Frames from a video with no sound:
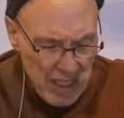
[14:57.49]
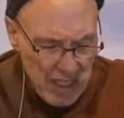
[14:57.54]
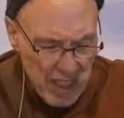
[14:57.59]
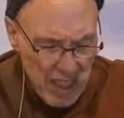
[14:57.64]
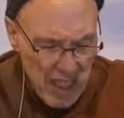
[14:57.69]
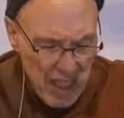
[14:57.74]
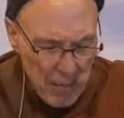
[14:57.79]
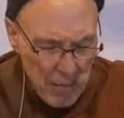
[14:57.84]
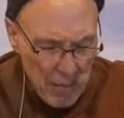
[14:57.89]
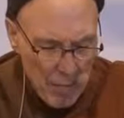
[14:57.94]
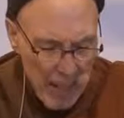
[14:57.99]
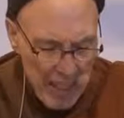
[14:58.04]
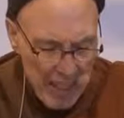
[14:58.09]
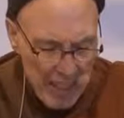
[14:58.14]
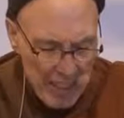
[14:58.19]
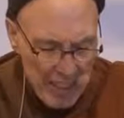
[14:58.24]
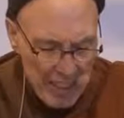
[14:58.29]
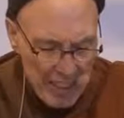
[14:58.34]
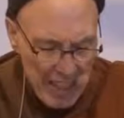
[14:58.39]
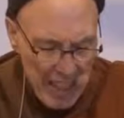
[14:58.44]
that make
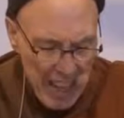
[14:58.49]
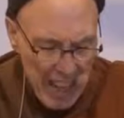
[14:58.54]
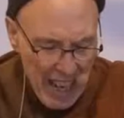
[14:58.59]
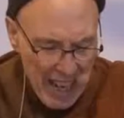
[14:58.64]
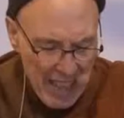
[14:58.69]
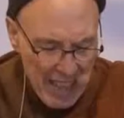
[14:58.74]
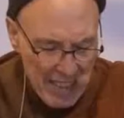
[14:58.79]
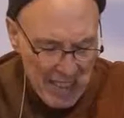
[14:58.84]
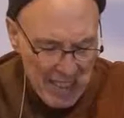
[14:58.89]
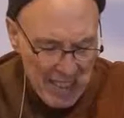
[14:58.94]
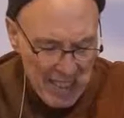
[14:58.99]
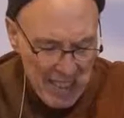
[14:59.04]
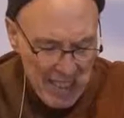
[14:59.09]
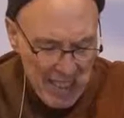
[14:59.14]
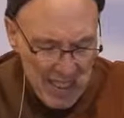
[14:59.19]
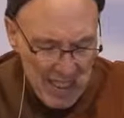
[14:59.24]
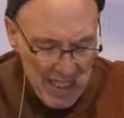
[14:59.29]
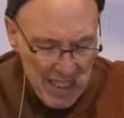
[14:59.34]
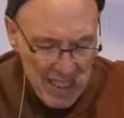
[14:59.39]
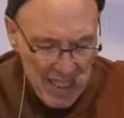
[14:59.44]
us act,
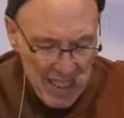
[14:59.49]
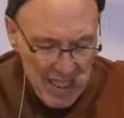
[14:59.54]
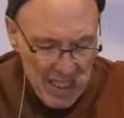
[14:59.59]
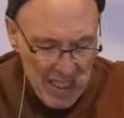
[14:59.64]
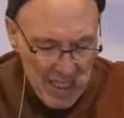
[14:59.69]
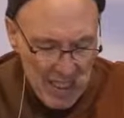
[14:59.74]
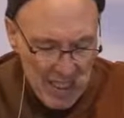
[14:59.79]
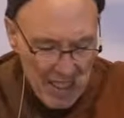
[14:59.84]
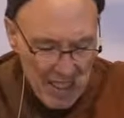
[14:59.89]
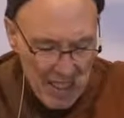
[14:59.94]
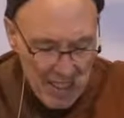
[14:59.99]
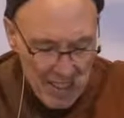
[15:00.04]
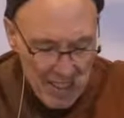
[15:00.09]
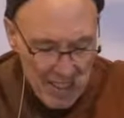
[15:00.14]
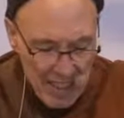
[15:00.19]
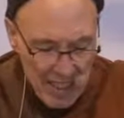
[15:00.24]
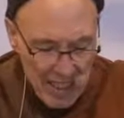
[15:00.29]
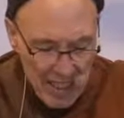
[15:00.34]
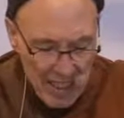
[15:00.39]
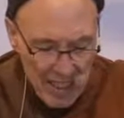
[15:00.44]
it is
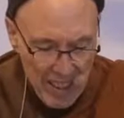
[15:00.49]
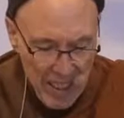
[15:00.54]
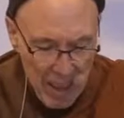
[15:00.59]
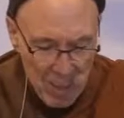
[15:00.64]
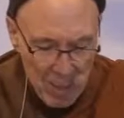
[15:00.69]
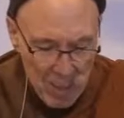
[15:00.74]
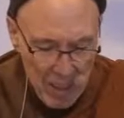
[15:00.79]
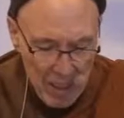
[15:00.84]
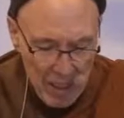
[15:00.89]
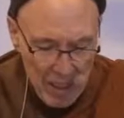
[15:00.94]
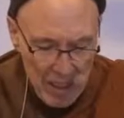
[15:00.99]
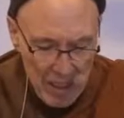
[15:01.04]
the Dhamma